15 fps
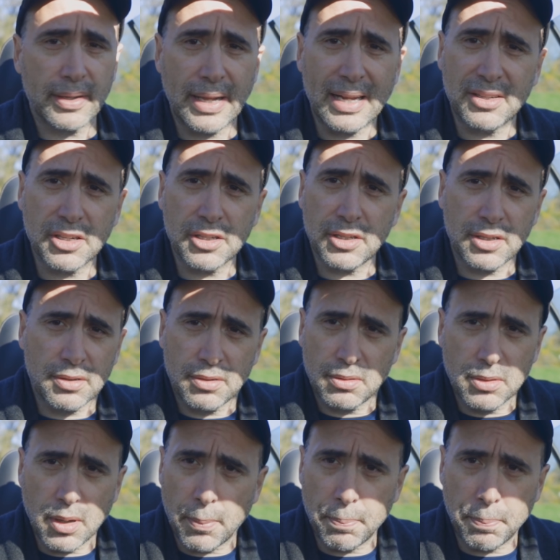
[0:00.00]
That's a
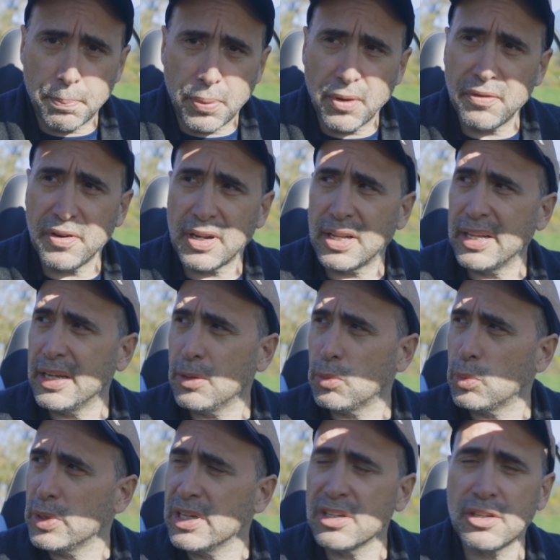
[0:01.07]
perfectly
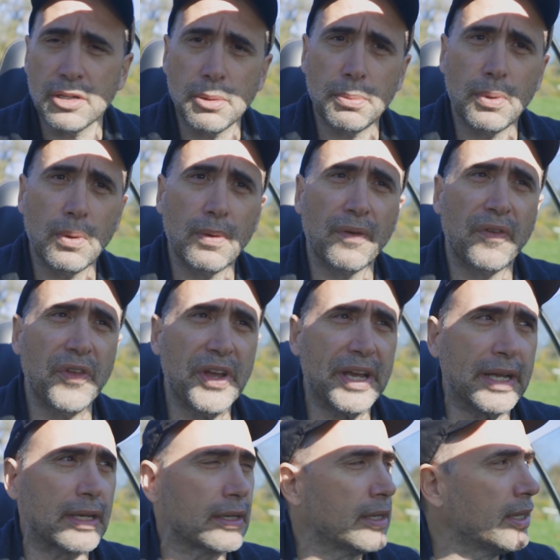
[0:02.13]
reasonable
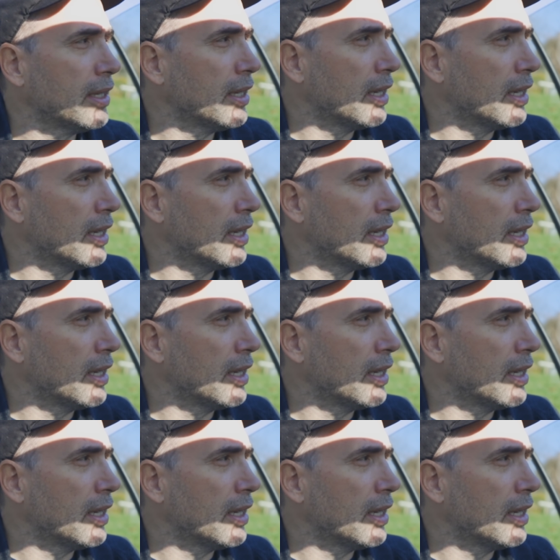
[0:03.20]
thing.